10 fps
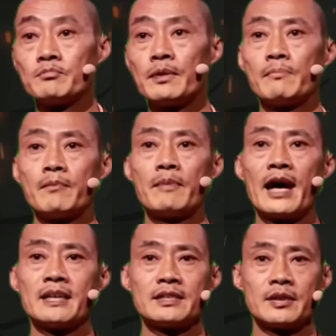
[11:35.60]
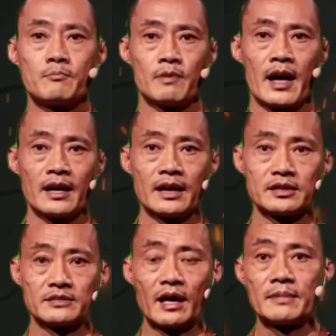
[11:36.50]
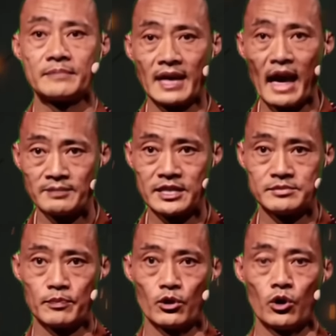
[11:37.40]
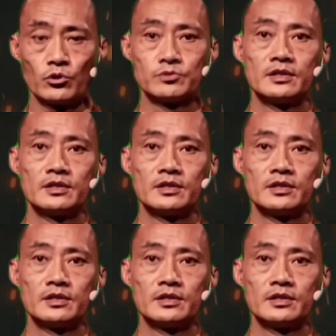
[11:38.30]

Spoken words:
Stop over-explaining. Stop softening your